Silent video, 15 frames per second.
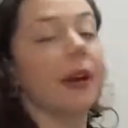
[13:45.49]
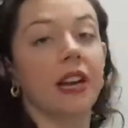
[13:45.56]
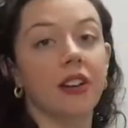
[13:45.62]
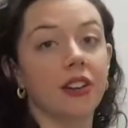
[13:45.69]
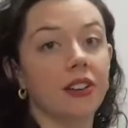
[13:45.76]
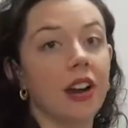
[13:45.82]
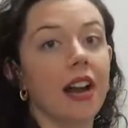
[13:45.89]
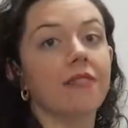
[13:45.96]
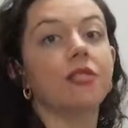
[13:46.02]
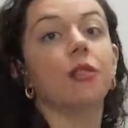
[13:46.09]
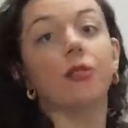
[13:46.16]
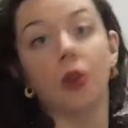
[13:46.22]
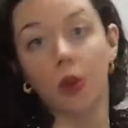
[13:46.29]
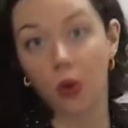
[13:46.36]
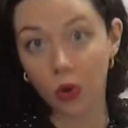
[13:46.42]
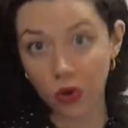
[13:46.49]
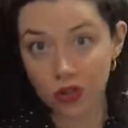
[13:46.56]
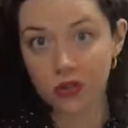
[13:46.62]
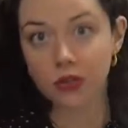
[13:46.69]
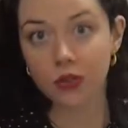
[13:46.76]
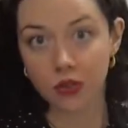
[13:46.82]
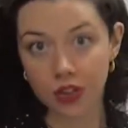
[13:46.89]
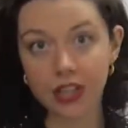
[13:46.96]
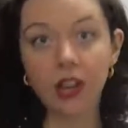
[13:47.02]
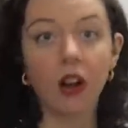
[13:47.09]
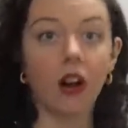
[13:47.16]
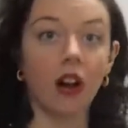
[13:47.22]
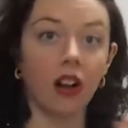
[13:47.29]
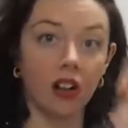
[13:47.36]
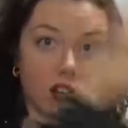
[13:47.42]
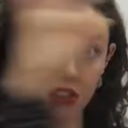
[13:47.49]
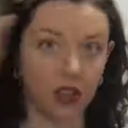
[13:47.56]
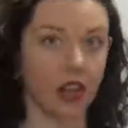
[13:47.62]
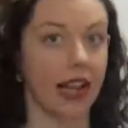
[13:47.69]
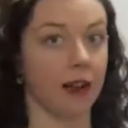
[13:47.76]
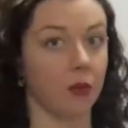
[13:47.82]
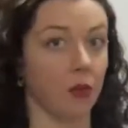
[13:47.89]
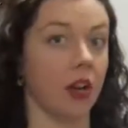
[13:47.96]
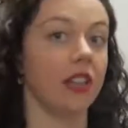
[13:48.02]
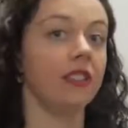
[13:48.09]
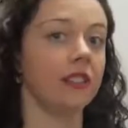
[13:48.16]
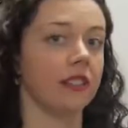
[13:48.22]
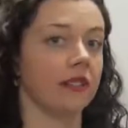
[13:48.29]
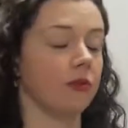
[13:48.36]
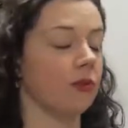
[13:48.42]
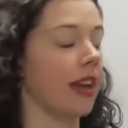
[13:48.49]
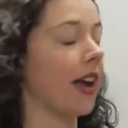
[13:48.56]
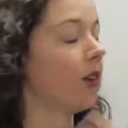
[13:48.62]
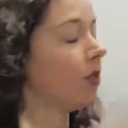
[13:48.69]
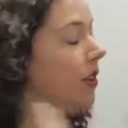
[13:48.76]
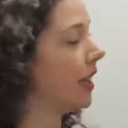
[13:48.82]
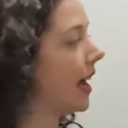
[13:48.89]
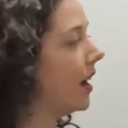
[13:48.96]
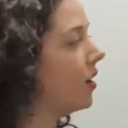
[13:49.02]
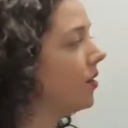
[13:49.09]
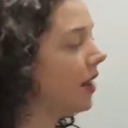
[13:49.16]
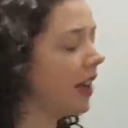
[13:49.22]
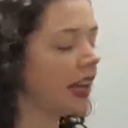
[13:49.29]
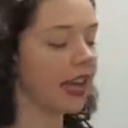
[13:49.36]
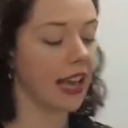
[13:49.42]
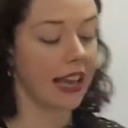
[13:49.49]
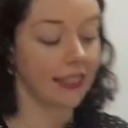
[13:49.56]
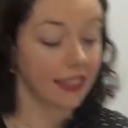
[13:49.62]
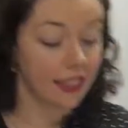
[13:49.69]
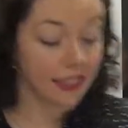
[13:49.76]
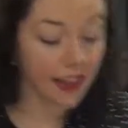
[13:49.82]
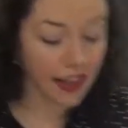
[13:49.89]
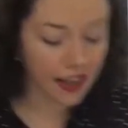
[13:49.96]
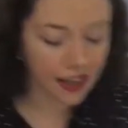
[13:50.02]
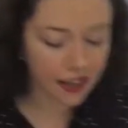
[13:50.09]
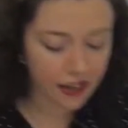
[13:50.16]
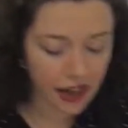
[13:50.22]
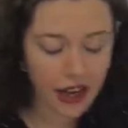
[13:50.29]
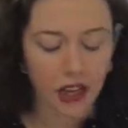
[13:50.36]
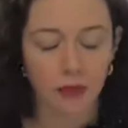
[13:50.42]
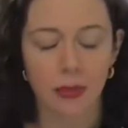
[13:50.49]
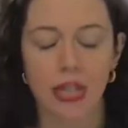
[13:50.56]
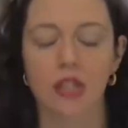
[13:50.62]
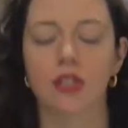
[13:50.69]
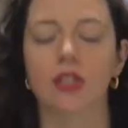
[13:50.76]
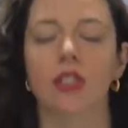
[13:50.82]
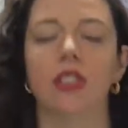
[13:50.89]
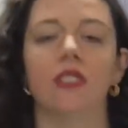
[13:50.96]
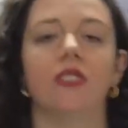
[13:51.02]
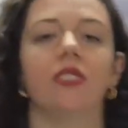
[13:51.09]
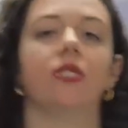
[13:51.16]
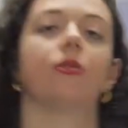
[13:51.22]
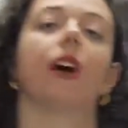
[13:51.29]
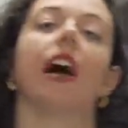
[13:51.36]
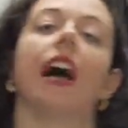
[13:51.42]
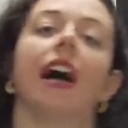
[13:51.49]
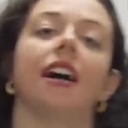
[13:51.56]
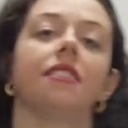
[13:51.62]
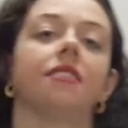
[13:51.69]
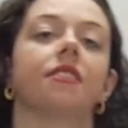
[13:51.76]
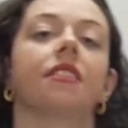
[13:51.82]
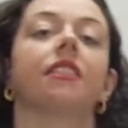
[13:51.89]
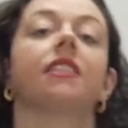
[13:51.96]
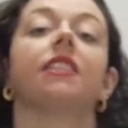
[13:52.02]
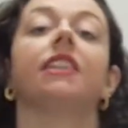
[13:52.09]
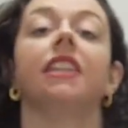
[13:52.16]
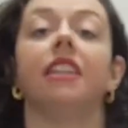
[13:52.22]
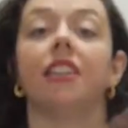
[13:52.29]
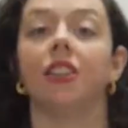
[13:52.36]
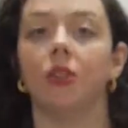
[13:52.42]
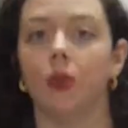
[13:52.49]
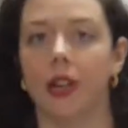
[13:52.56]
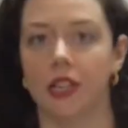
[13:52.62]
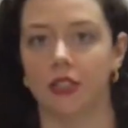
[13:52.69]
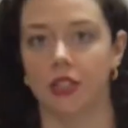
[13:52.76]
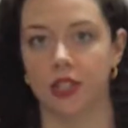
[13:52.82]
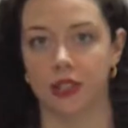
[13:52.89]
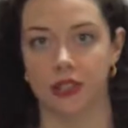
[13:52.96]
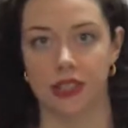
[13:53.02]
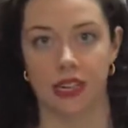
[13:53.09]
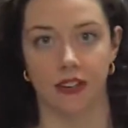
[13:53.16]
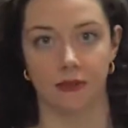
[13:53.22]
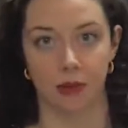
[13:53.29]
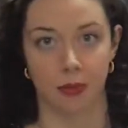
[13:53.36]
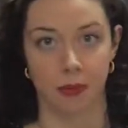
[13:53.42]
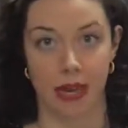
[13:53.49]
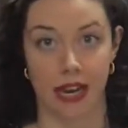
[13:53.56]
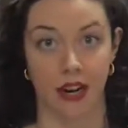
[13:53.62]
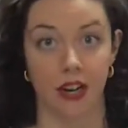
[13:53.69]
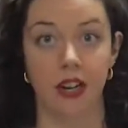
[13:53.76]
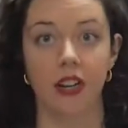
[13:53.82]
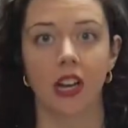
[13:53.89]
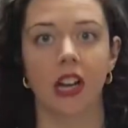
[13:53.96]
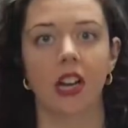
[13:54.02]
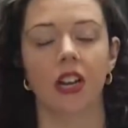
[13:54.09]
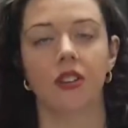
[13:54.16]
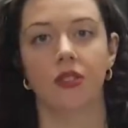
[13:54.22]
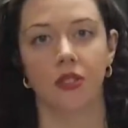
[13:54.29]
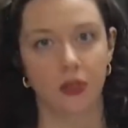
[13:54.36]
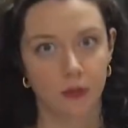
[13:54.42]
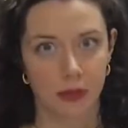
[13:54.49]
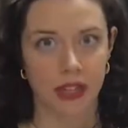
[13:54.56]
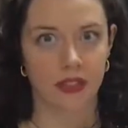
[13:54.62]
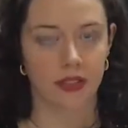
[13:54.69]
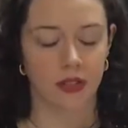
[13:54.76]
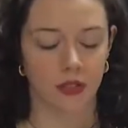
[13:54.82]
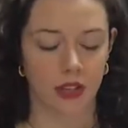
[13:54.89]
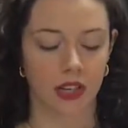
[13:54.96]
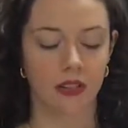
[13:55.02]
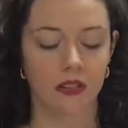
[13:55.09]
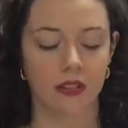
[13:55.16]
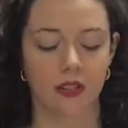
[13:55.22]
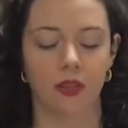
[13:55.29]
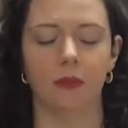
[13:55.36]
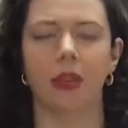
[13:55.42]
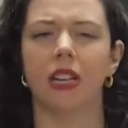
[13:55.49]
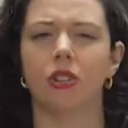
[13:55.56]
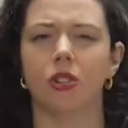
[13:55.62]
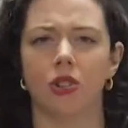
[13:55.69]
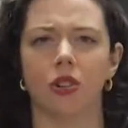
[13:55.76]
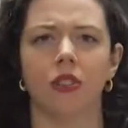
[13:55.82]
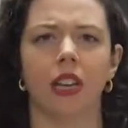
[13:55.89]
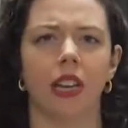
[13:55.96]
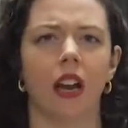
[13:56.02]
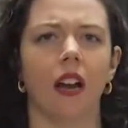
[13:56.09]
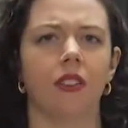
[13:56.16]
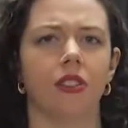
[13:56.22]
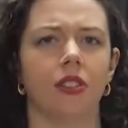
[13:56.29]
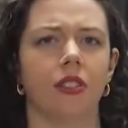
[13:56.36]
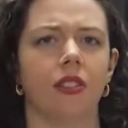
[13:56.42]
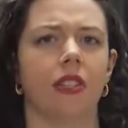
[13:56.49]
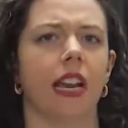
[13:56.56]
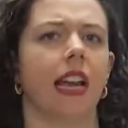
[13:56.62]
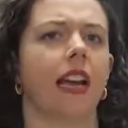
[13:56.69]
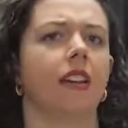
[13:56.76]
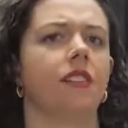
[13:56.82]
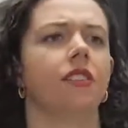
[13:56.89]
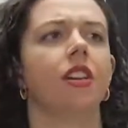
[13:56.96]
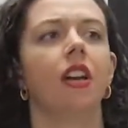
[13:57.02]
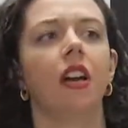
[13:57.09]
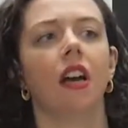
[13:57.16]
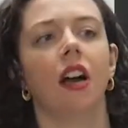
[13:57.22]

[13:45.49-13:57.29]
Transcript: paragraphs or the whole story all at once out loud, and then I'll make sure to ask leading questions that I've prepared to my students to make sure they understand